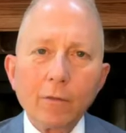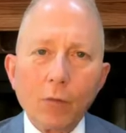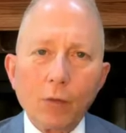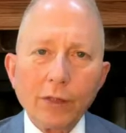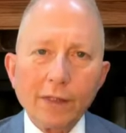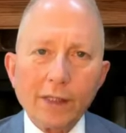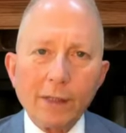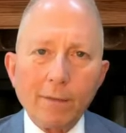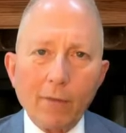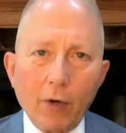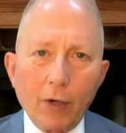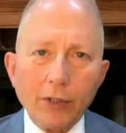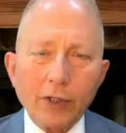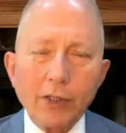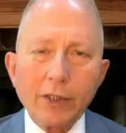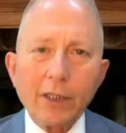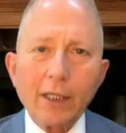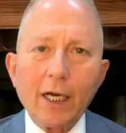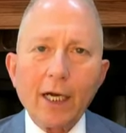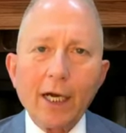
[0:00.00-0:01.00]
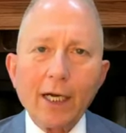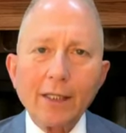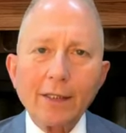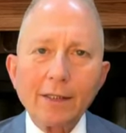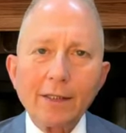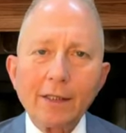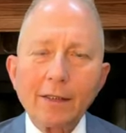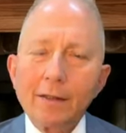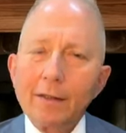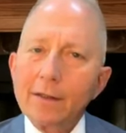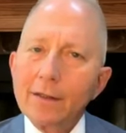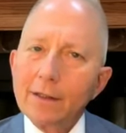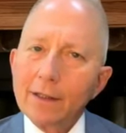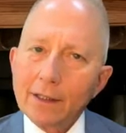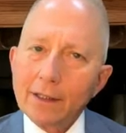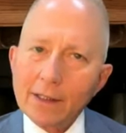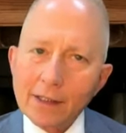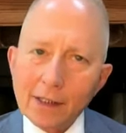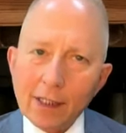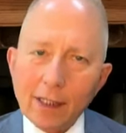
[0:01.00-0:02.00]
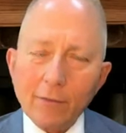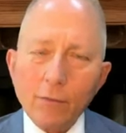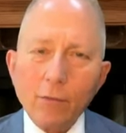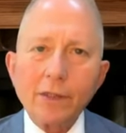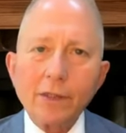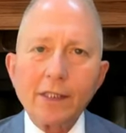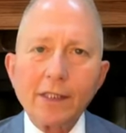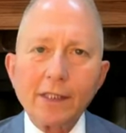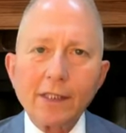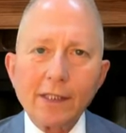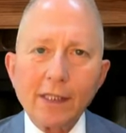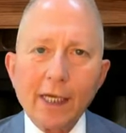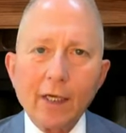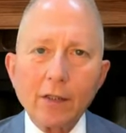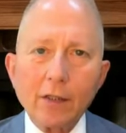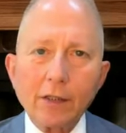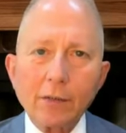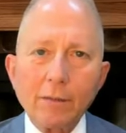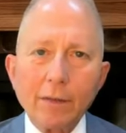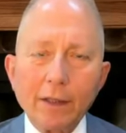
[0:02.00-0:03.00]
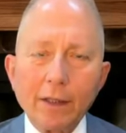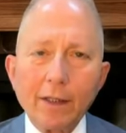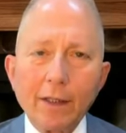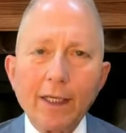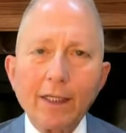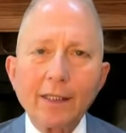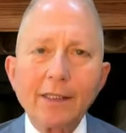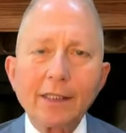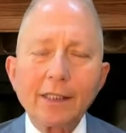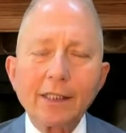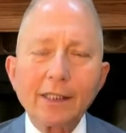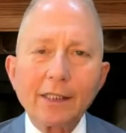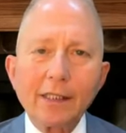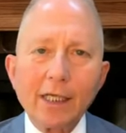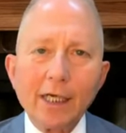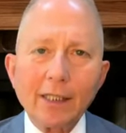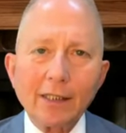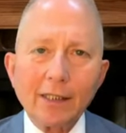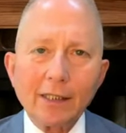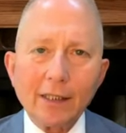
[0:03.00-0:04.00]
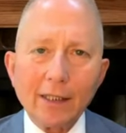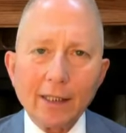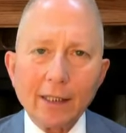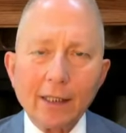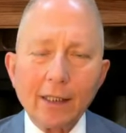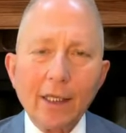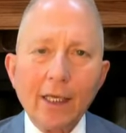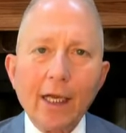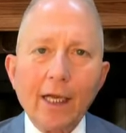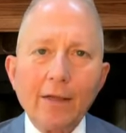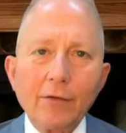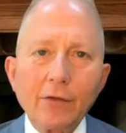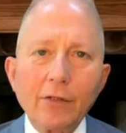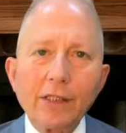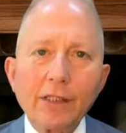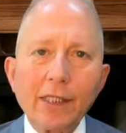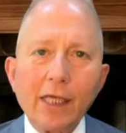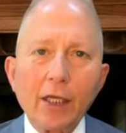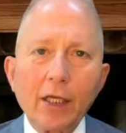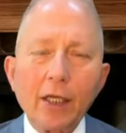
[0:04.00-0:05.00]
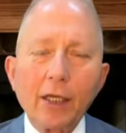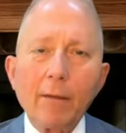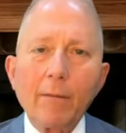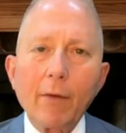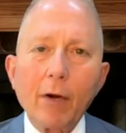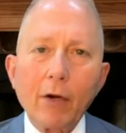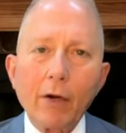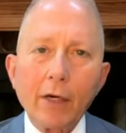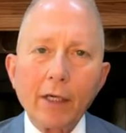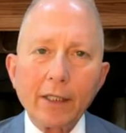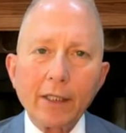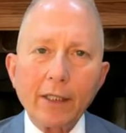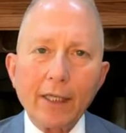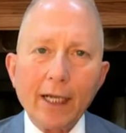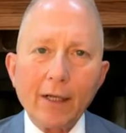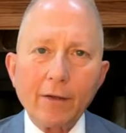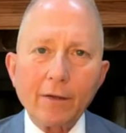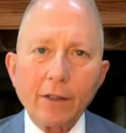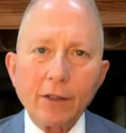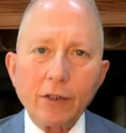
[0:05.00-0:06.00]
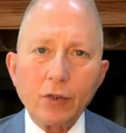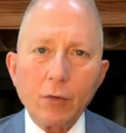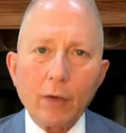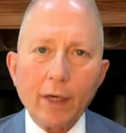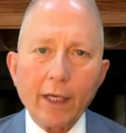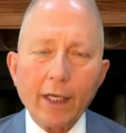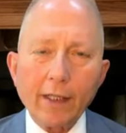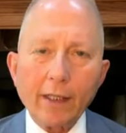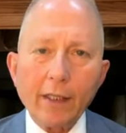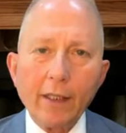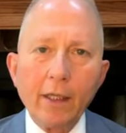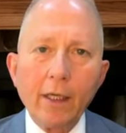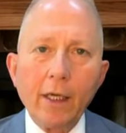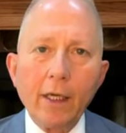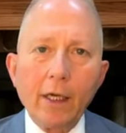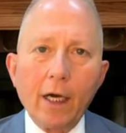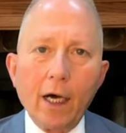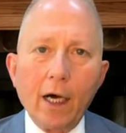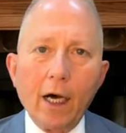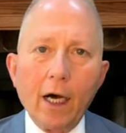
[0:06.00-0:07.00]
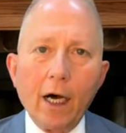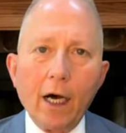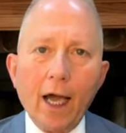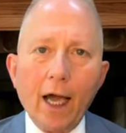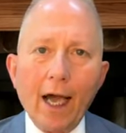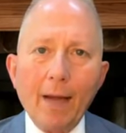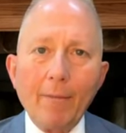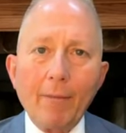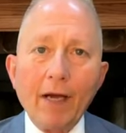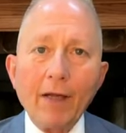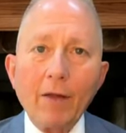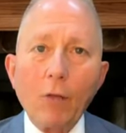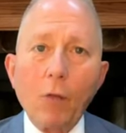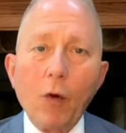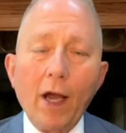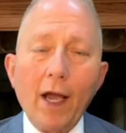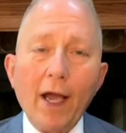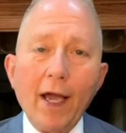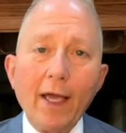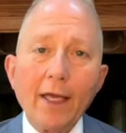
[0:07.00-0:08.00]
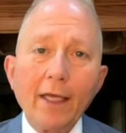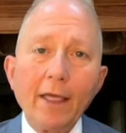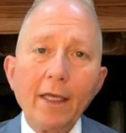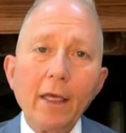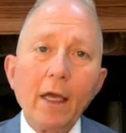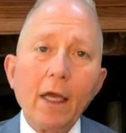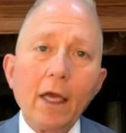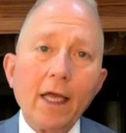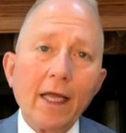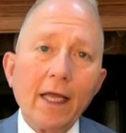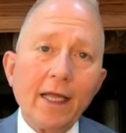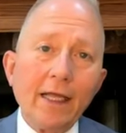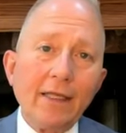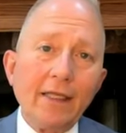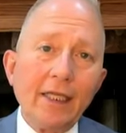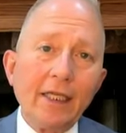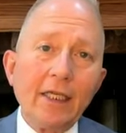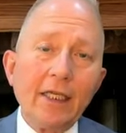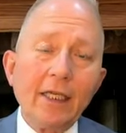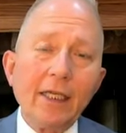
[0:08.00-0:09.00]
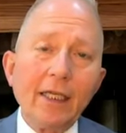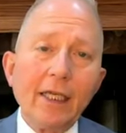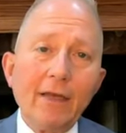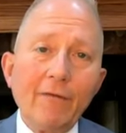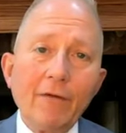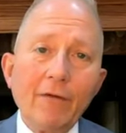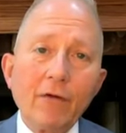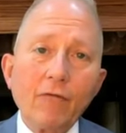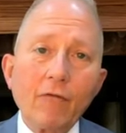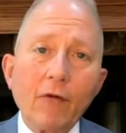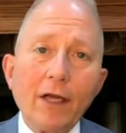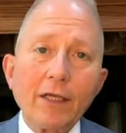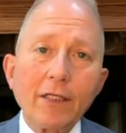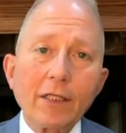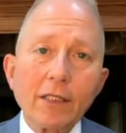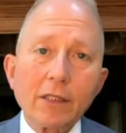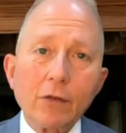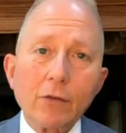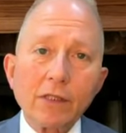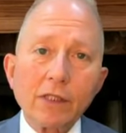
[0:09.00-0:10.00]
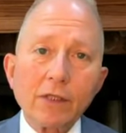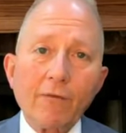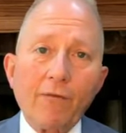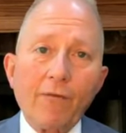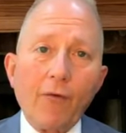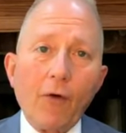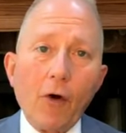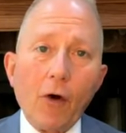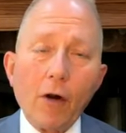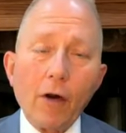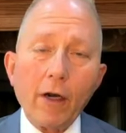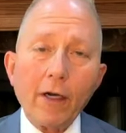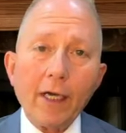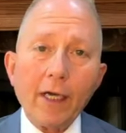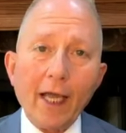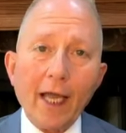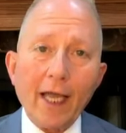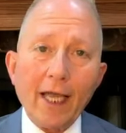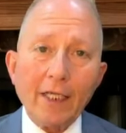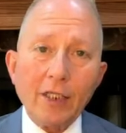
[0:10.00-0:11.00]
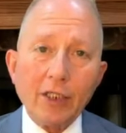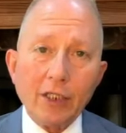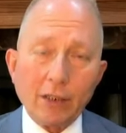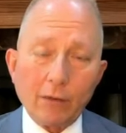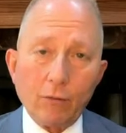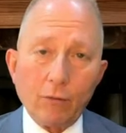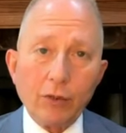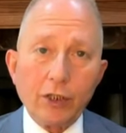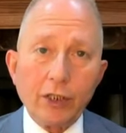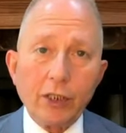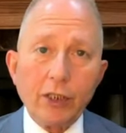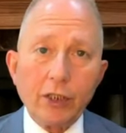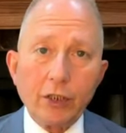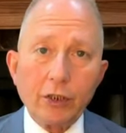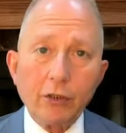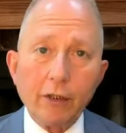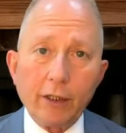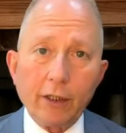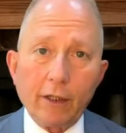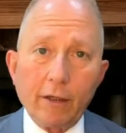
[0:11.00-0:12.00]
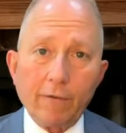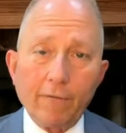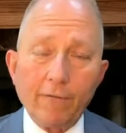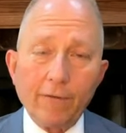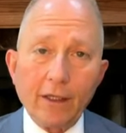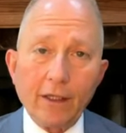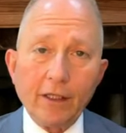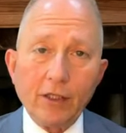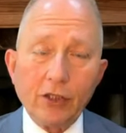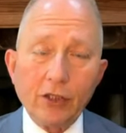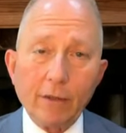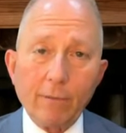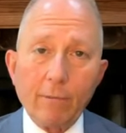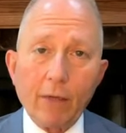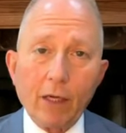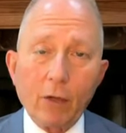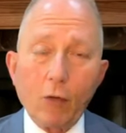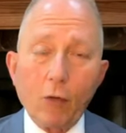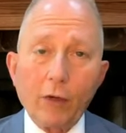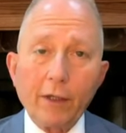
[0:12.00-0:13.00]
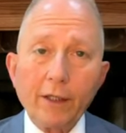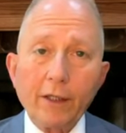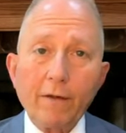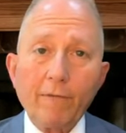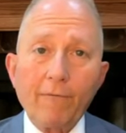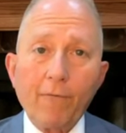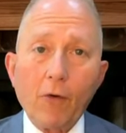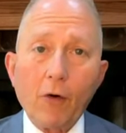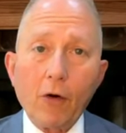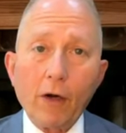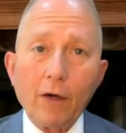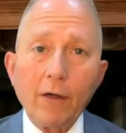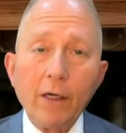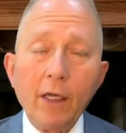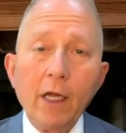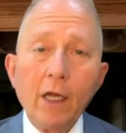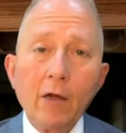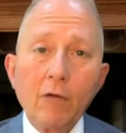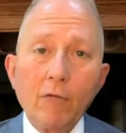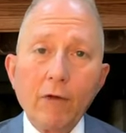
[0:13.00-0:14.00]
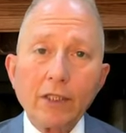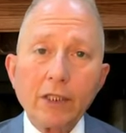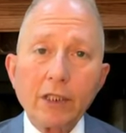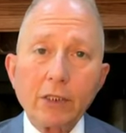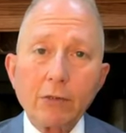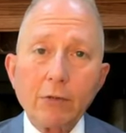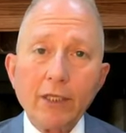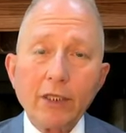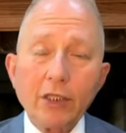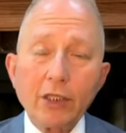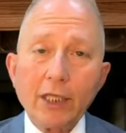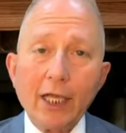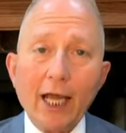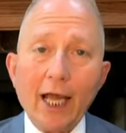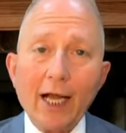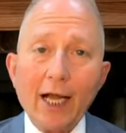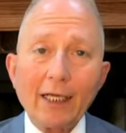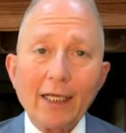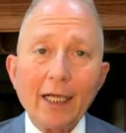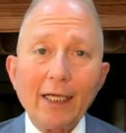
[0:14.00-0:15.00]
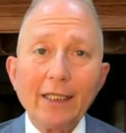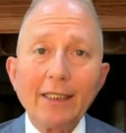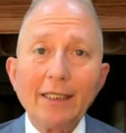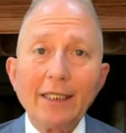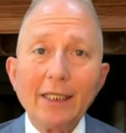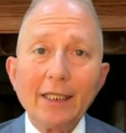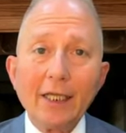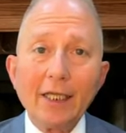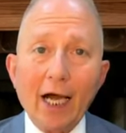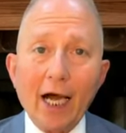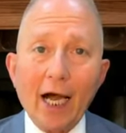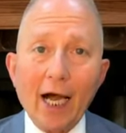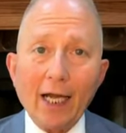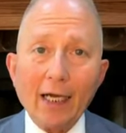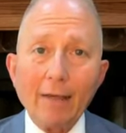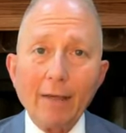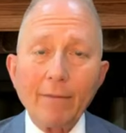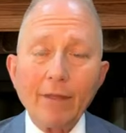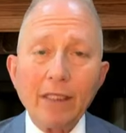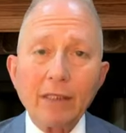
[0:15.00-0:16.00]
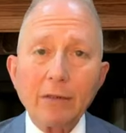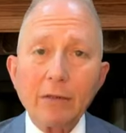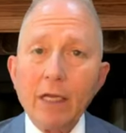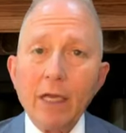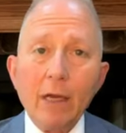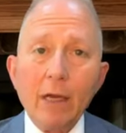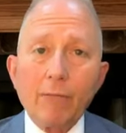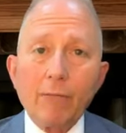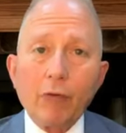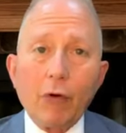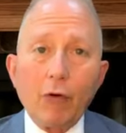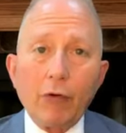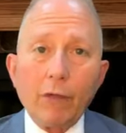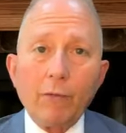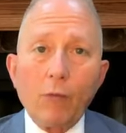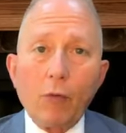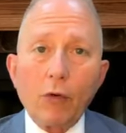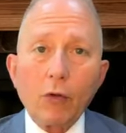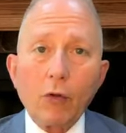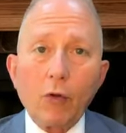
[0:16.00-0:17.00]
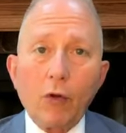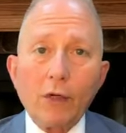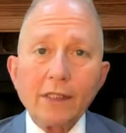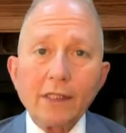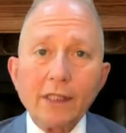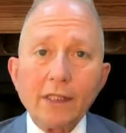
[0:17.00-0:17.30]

was the merchandise. His son was the salesman. And it's disgusting. You're selling America down the drain. And by the way, he didn't even register as a foreign agent, which he should have. He should, according to the Foreign Registration Act, and he did not. I mean, he's broken more laws